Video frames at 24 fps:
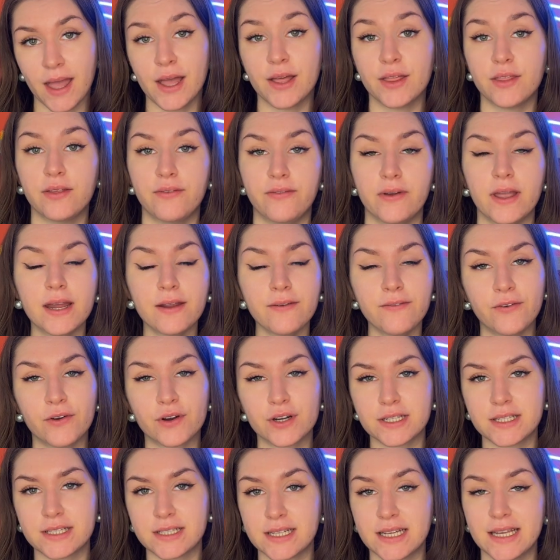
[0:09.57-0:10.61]
The very
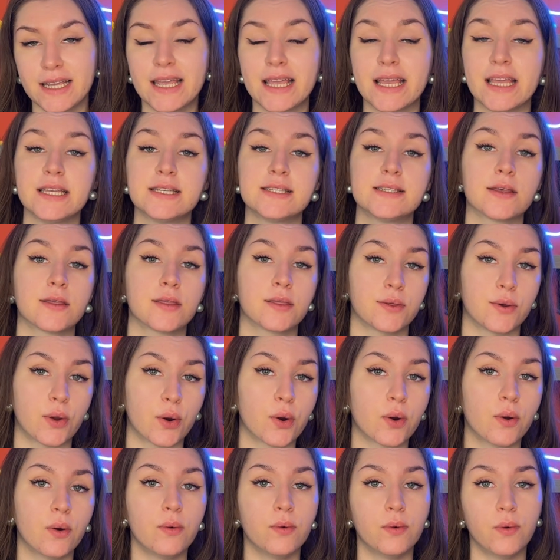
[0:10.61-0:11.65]
first thing is a
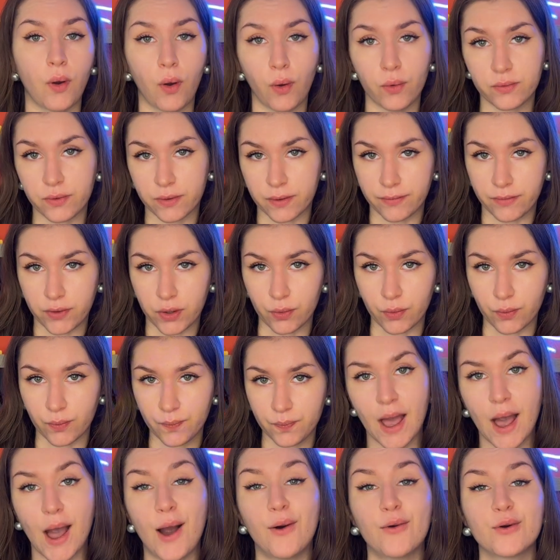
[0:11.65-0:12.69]
thorough code review.
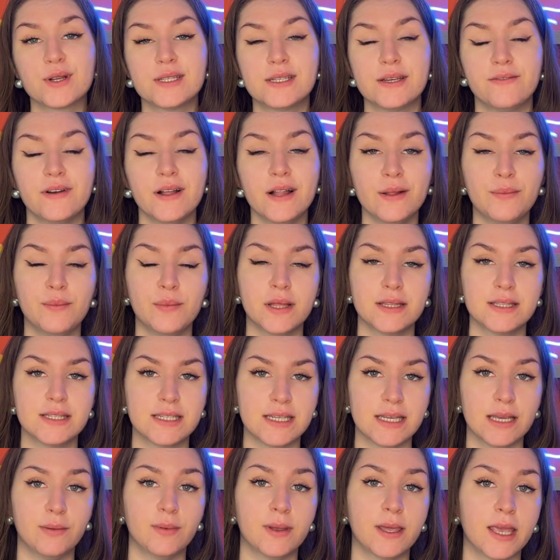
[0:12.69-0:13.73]
Our development
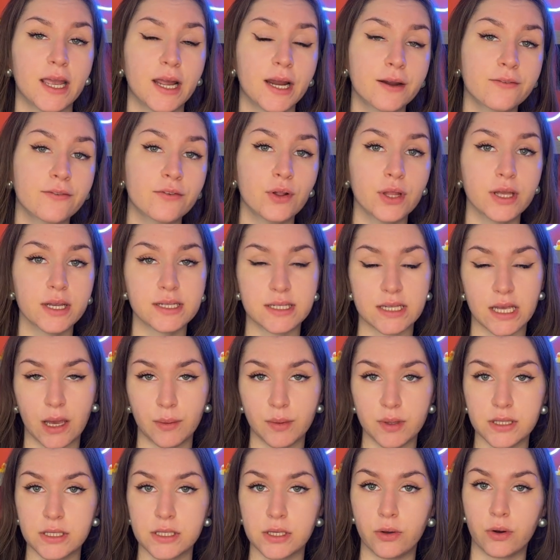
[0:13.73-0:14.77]
team carefully
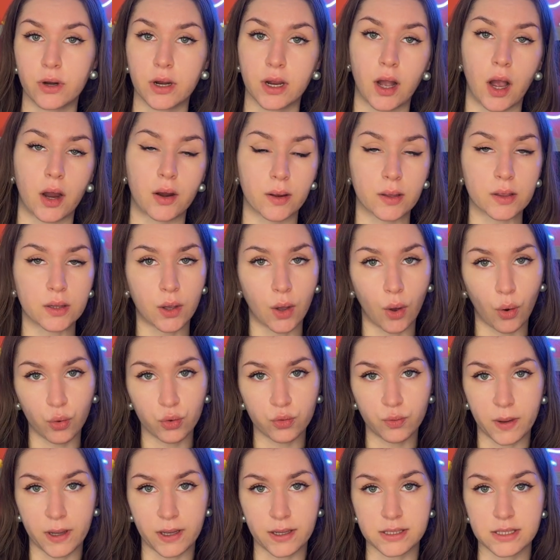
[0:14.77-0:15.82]
examines your current
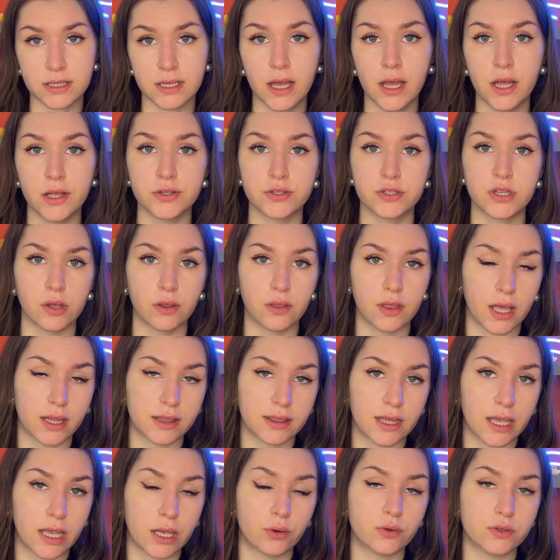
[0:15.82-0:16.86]
code base so that
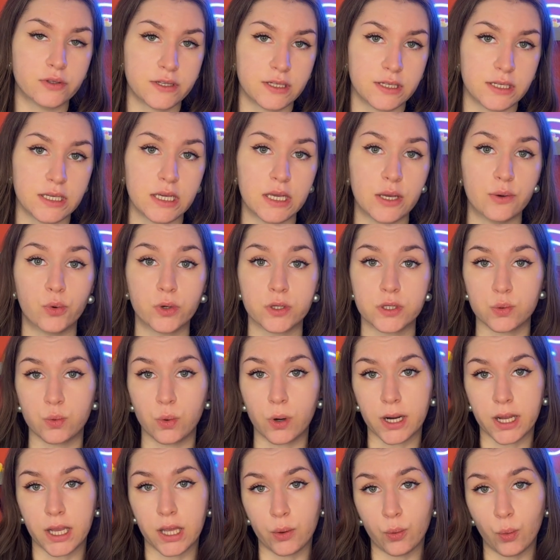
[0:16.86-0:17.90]
they could see what's
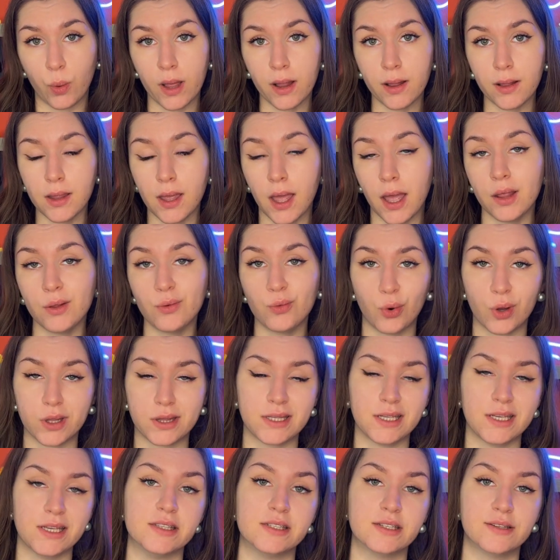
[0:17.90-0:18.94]
working well and what
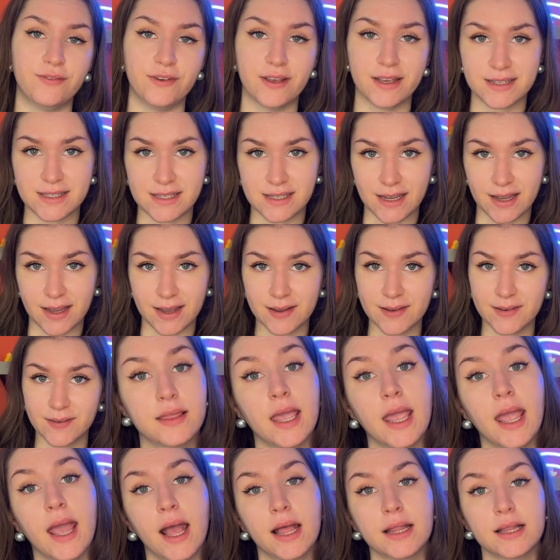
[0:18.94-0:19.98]
needs fixing.
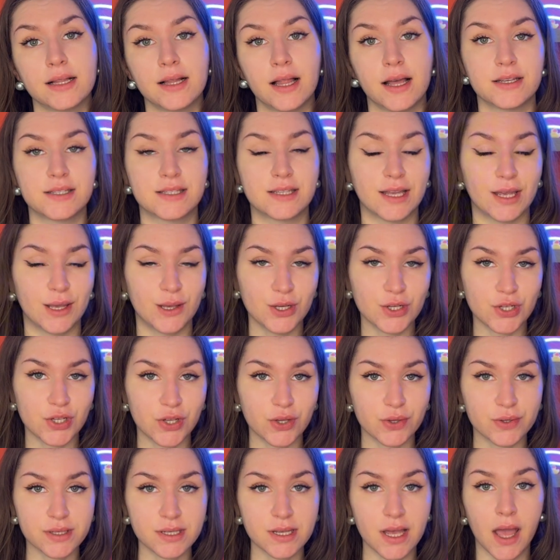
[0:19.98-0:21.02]
They analyze the
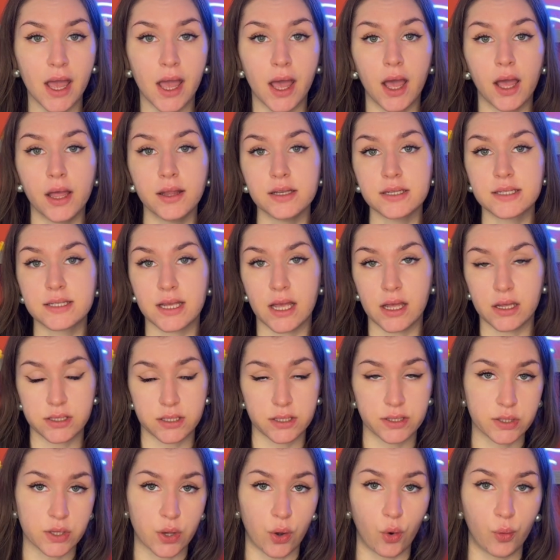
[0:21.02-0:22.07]
issues and assess the
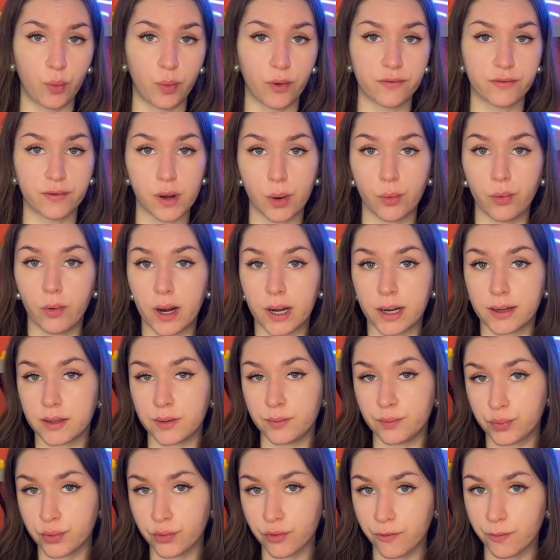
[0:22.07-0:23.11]
scope of required
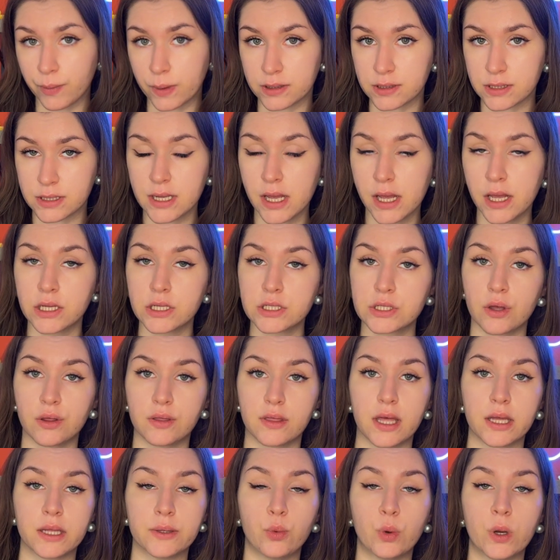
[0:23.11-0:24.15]
improvements so
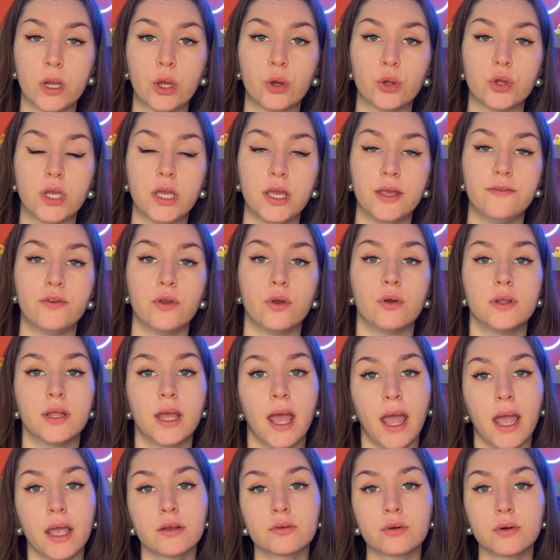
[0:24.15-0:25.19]
that we could give you an
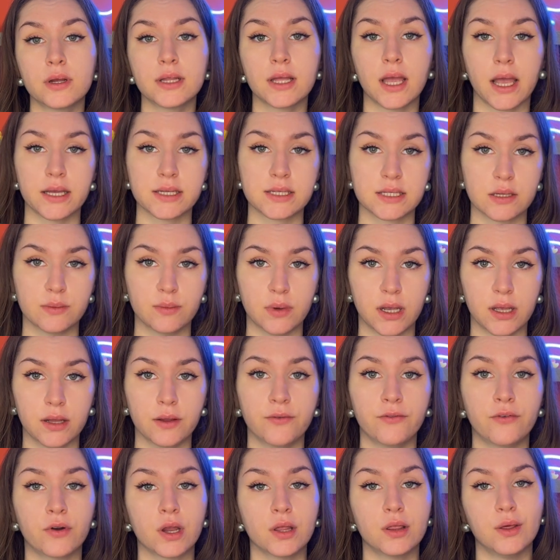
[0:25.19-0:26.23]
accurate estimate
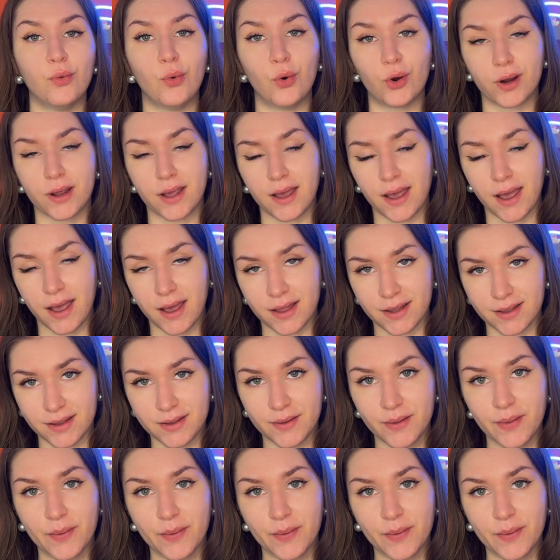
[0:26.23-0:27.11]
for the work ahead.